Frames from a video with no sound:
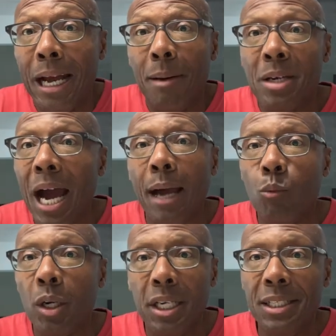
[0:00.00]
And I'm
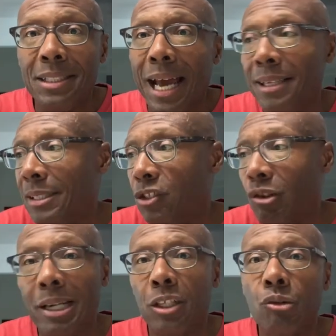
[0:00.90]
not one of these guys that's
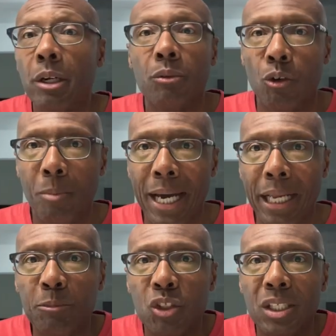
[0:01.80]
trying to trigger
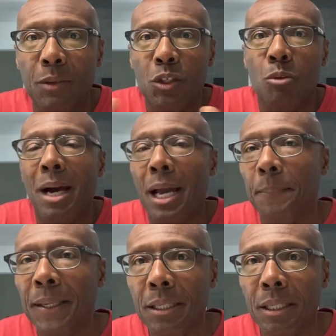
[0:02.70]
nobody. I'm just giving you my
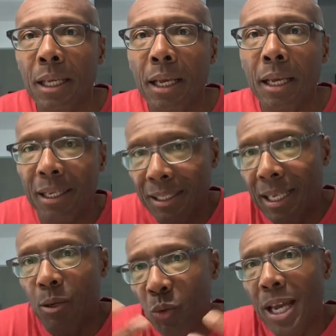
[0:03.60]
opinion. And
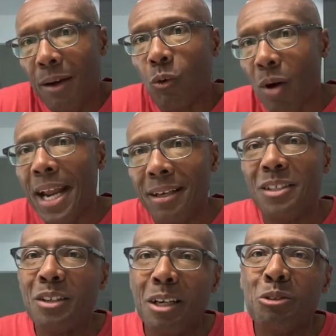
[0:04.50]
again, we have a right
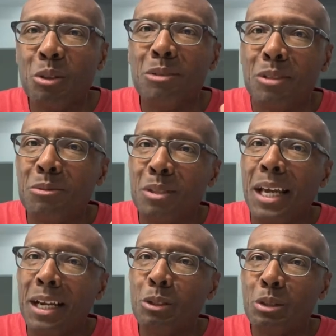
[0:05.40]
in this country
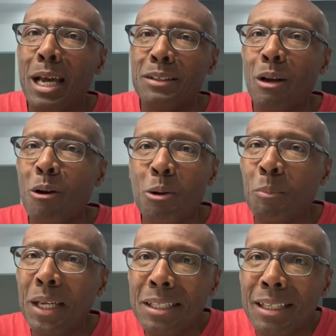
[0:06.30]
to exercise our own
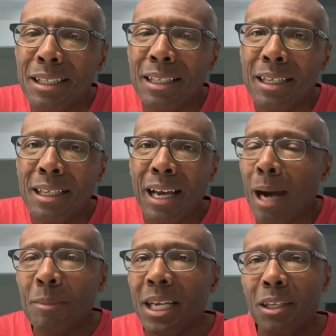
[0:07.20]
opinion.
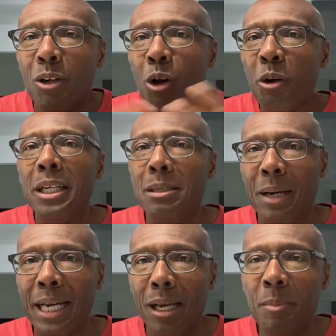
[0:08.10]
I'm not here to hurt
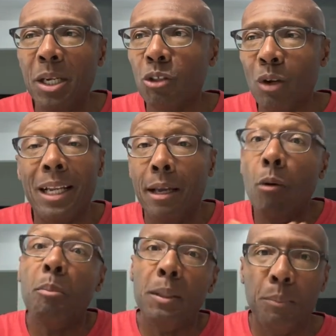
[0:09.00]
anybody. I'm here to try to
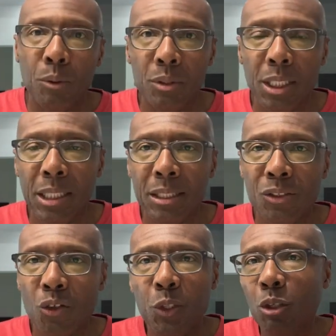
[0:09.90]
help people.
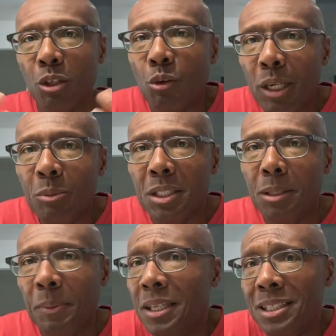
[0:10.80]
So if you don't agree with
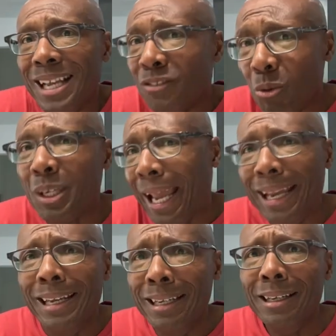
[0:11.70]
the opinion, that's
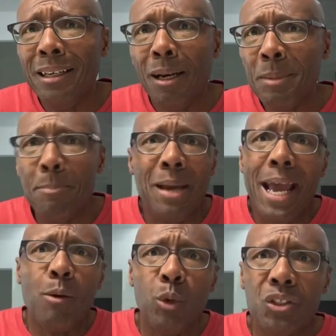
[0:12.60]
okay. I'm not
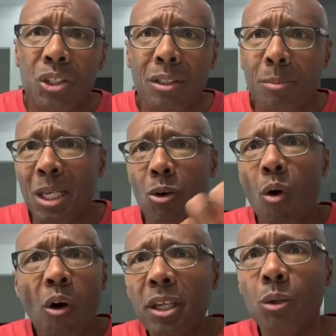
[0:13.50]
mad with you. I'm not
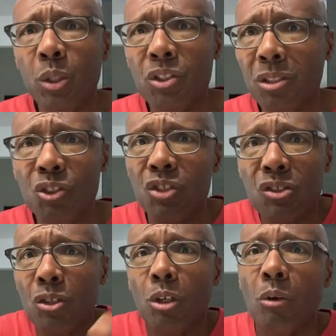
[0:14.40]
going to argue with you. You
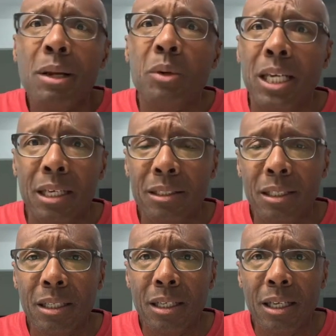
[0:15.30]
just don't agree with it.
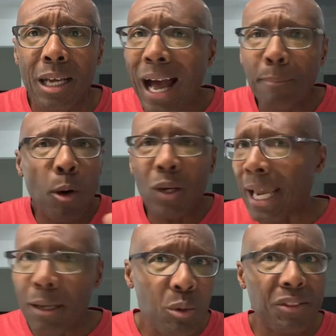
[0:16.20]
I'm
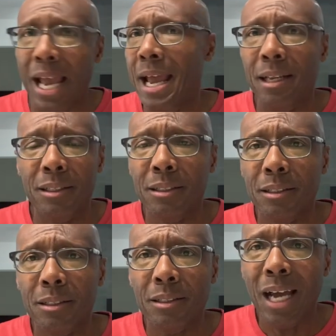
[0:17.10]
okay with that.
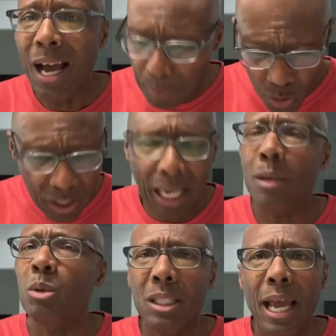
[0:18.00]
I'm
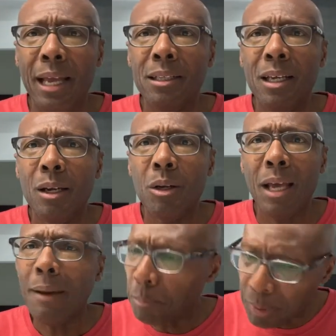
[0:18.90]
okay with that.
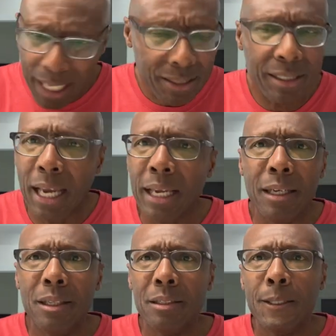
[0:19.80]
Have a blessed
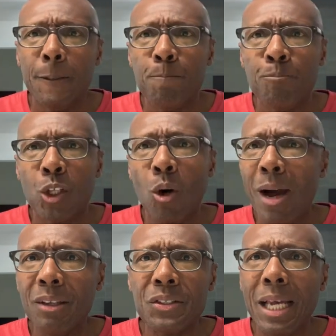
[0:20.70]
day.
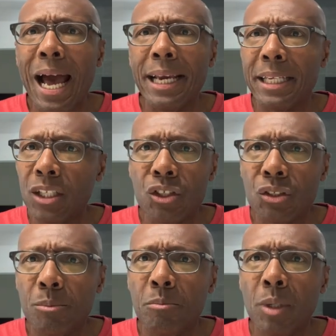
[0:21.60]
Go outside and get
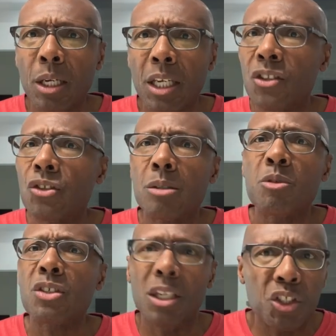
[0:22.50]
you some
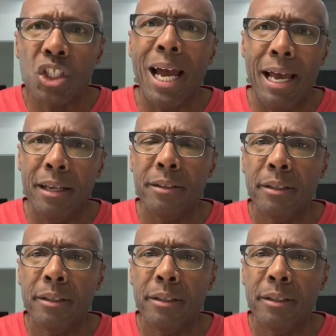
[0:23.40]
sunshine.